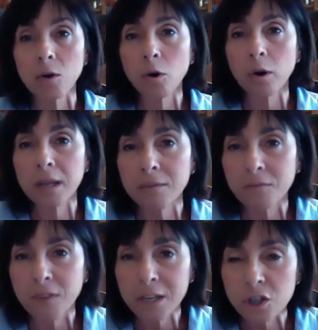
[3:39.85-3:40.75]
or
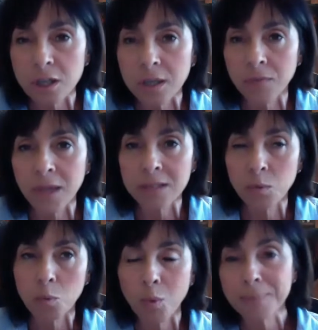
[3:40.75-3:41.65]
conviction. That's
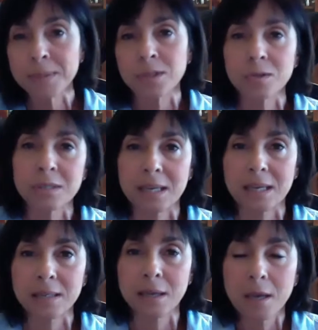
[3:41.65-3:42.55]
what Webster
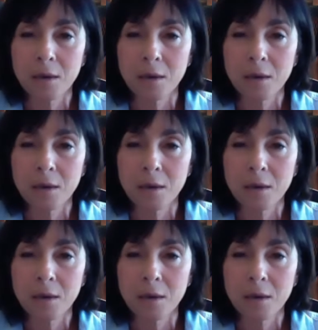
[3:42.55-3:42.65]
says.